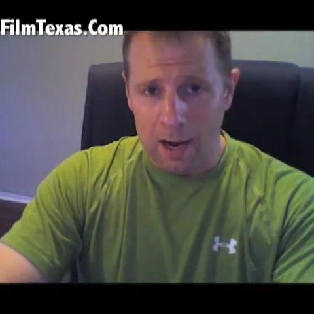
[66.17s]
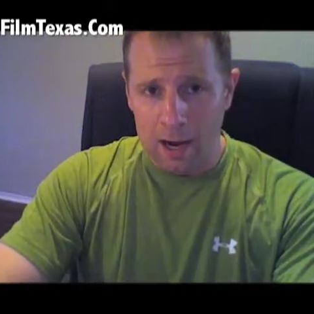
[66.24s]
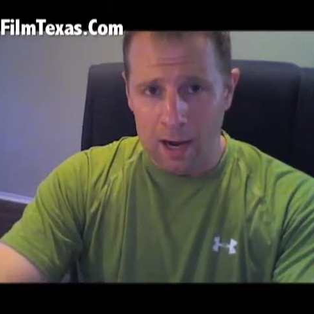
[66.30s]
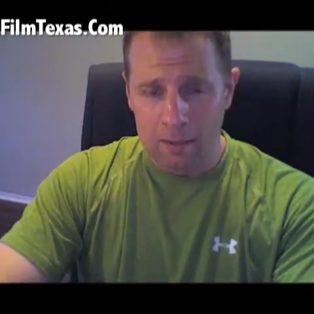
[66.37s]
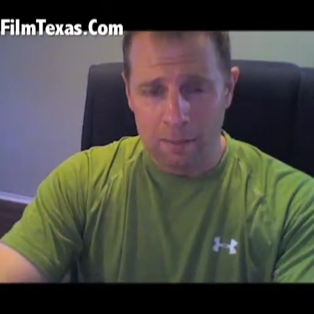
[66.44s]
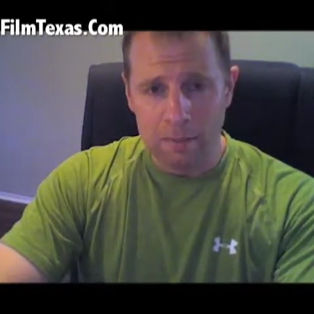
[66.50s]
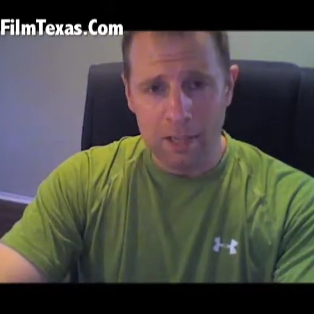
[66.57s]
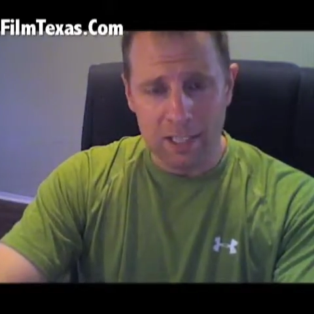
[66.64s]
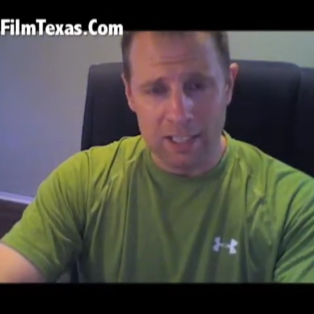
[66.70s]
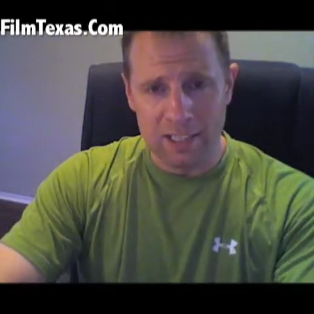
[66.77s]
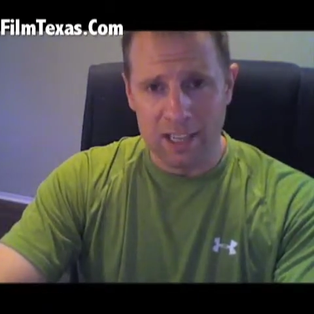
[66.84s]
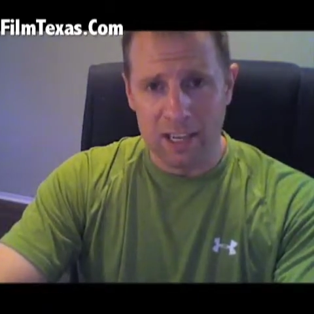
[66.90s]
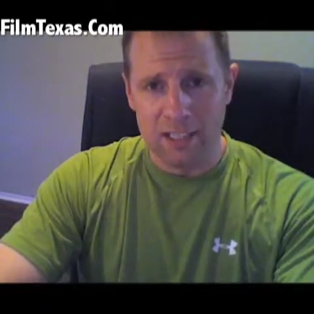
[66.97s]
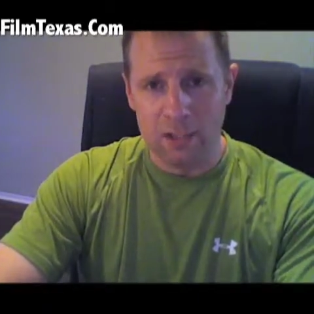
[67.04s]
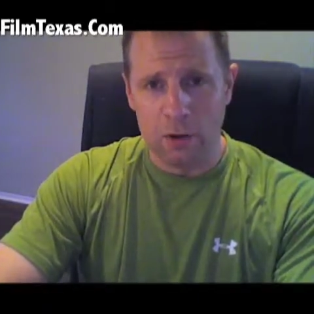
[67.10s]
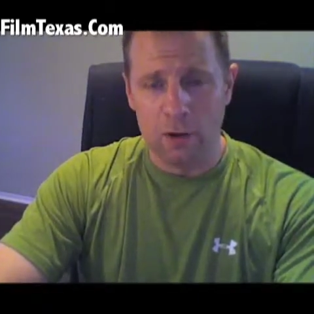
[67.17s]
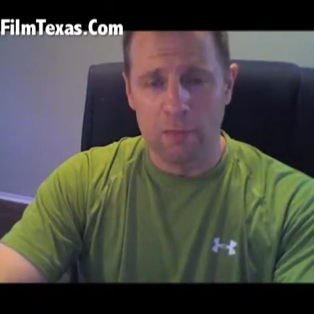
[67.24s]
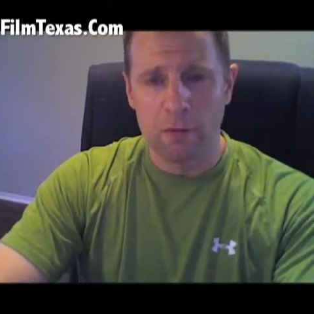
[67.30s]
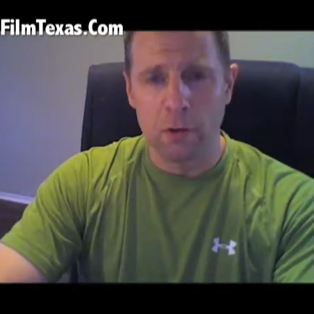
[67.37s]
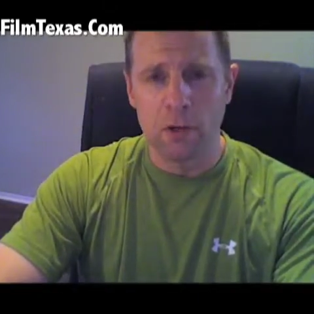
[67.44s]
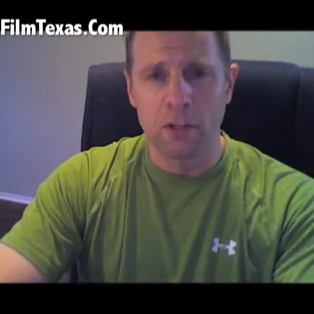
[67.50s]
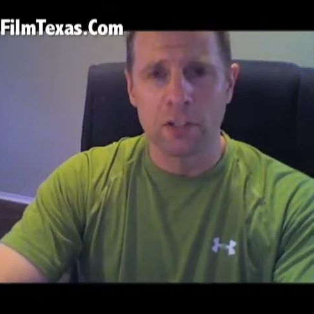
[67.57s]
Like I said, I
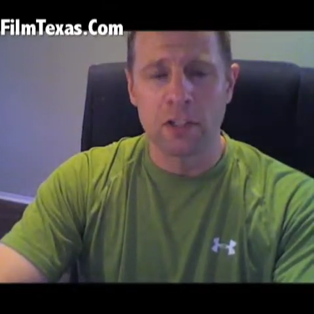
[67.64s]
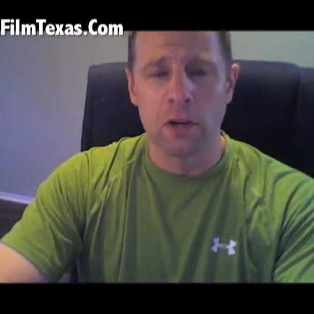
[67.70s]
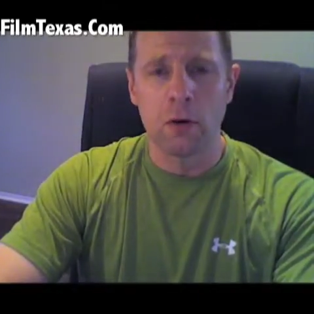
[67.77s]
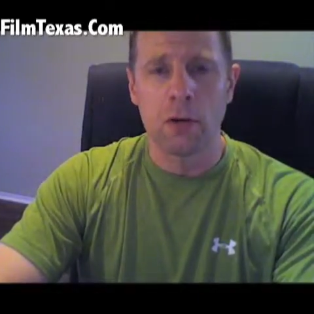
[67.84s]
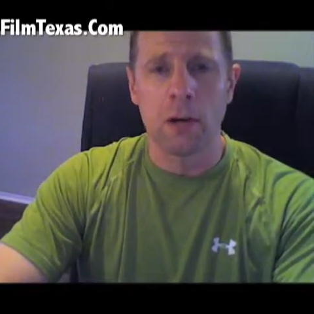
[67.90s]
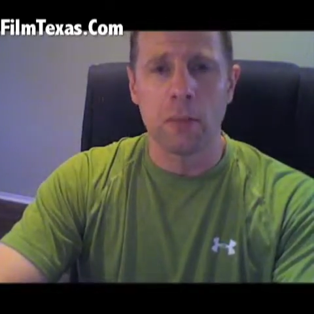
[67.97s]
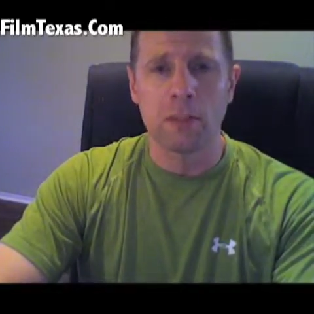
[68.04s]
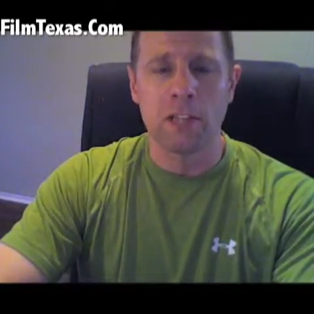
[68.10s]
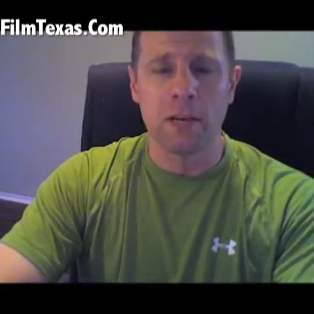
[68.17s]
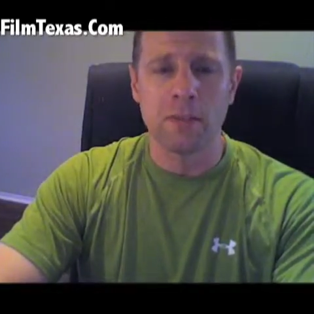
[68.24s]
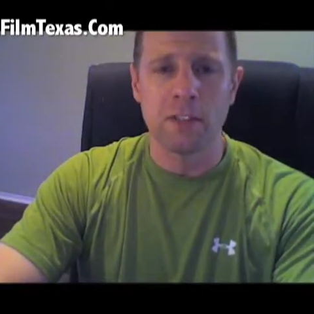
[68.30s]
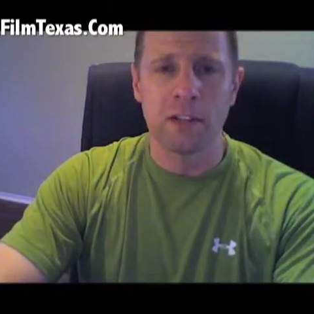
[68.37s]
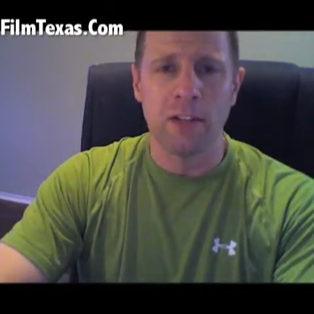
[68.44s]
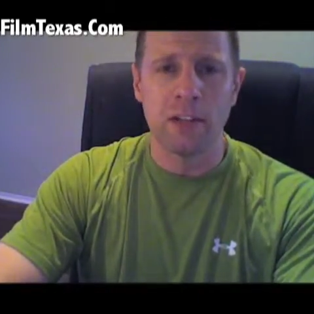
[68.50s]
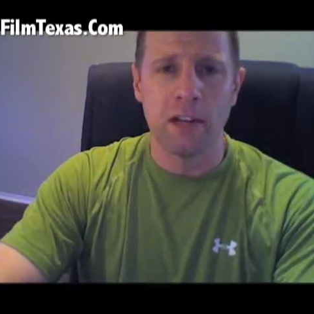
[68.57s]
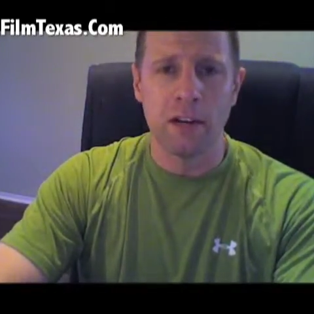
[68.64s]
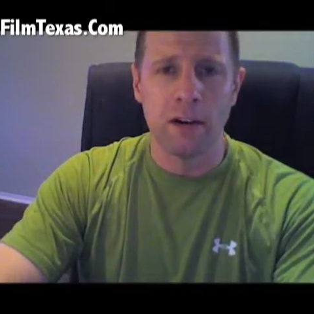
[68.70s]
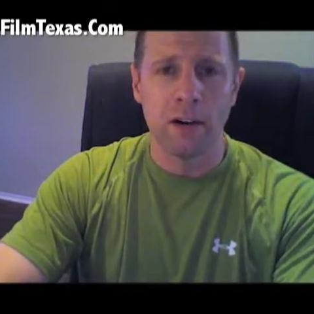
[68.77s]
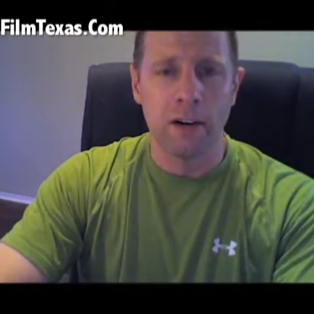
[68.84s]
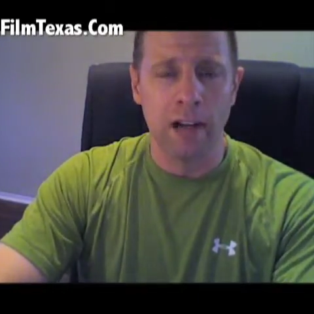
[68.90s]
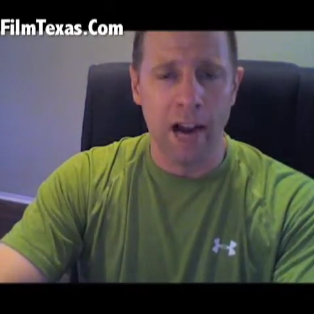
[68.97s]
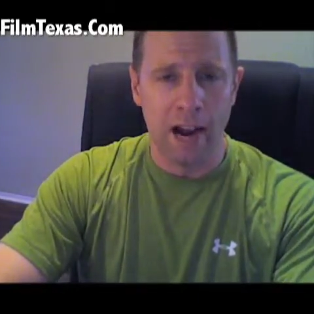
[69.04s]
saw it a few years ago, a couple times in
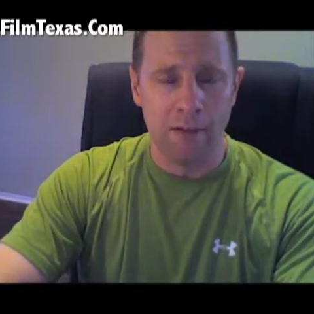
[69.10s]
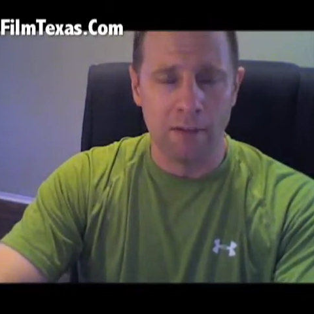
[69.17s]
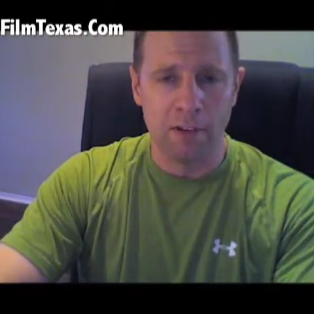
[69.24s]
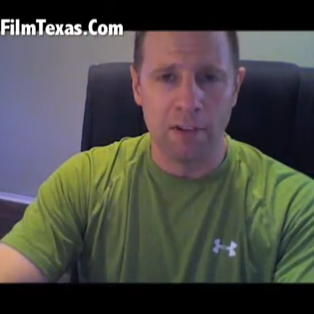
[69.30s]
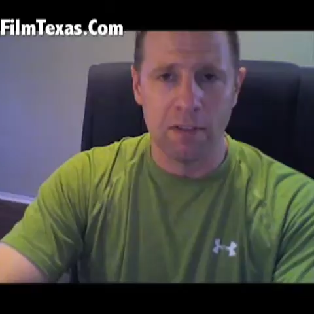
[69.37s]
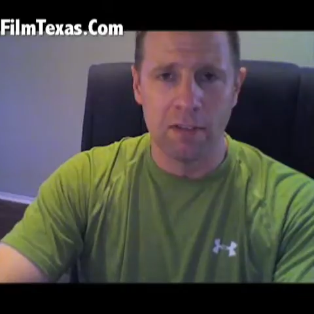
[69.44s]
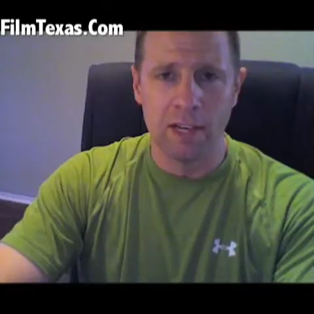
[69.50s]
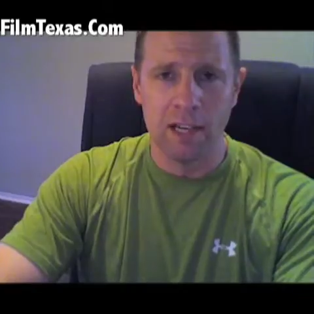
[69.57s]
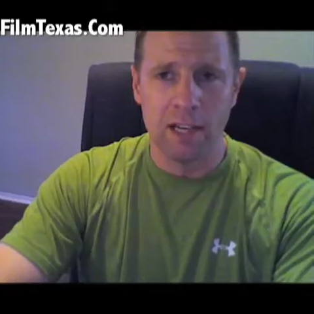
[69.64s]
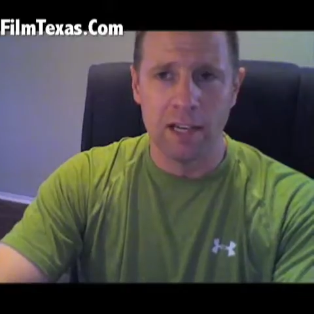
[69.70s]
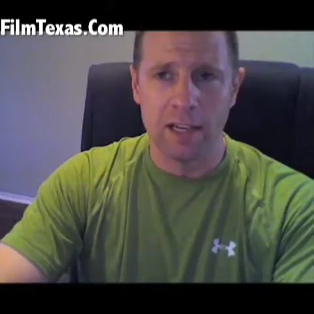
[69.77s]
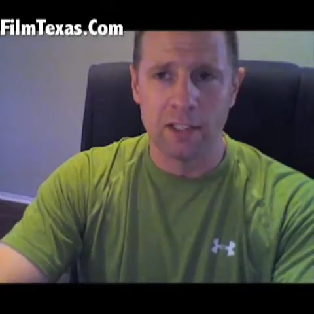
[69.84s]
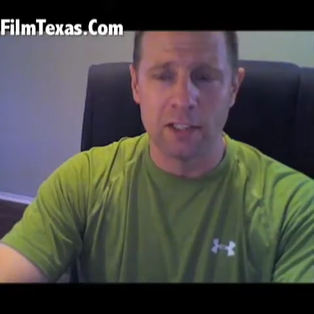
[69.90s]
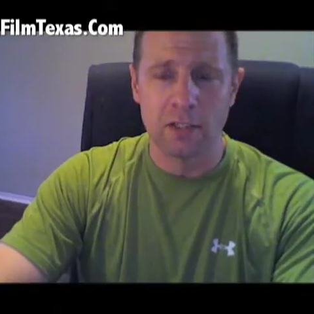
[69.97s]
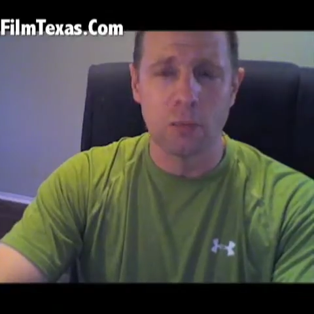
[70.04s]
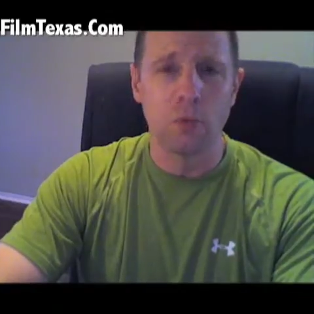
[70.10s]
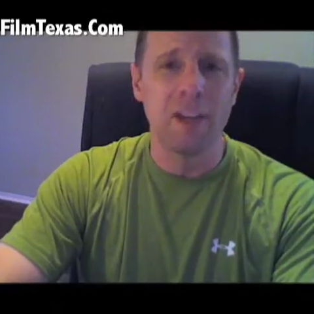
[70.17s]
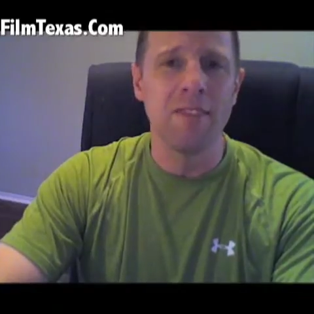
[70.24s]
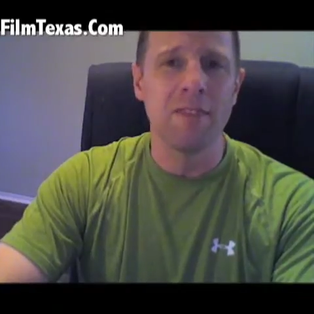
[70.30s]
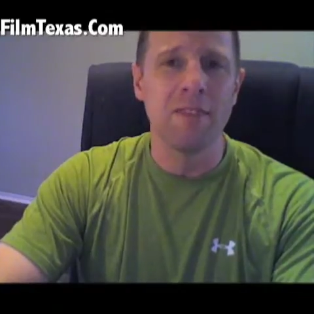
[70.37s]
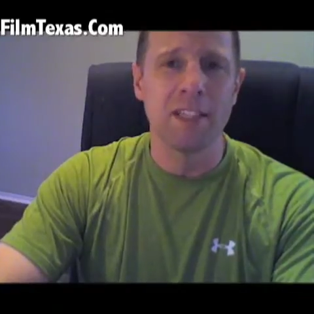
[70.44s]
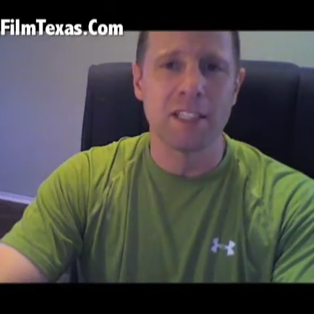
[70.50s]
theater, and I have the DVD, and I
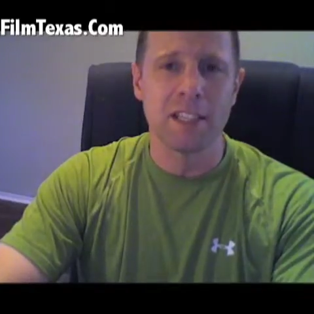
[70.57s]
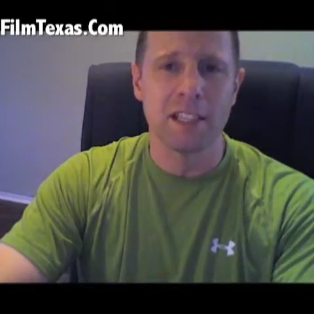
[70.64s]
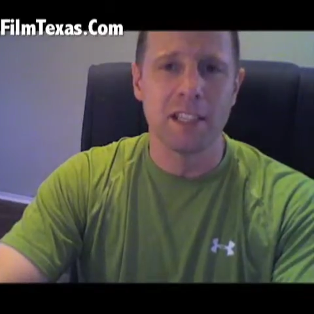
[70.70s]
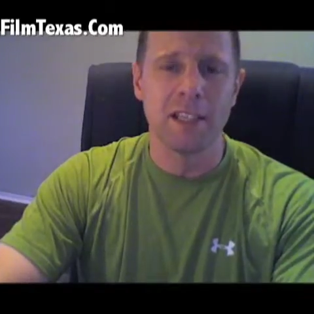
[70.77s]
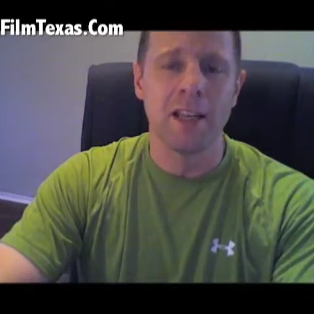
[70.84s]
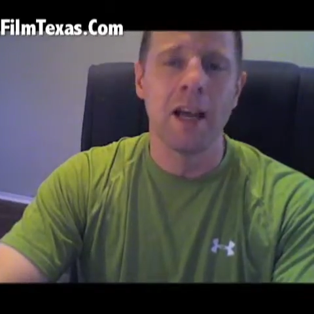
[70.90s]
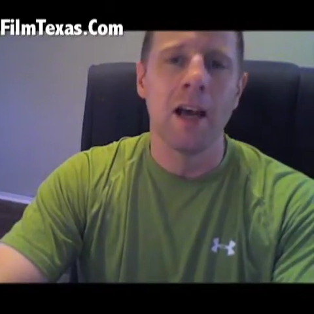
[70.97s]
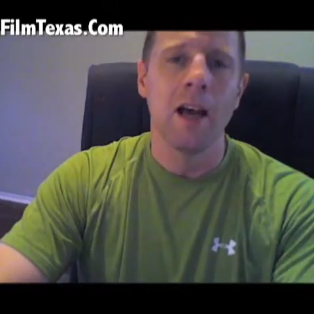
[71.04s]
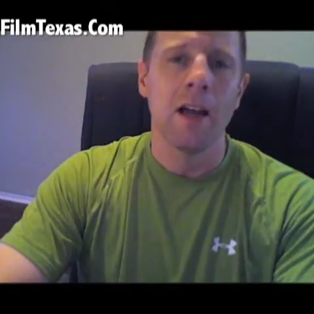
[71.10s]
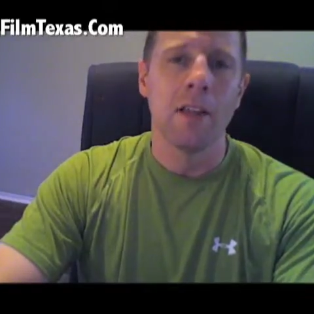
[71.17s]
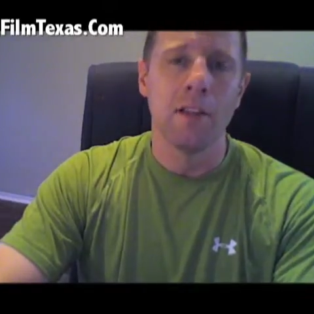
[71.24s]
just revisited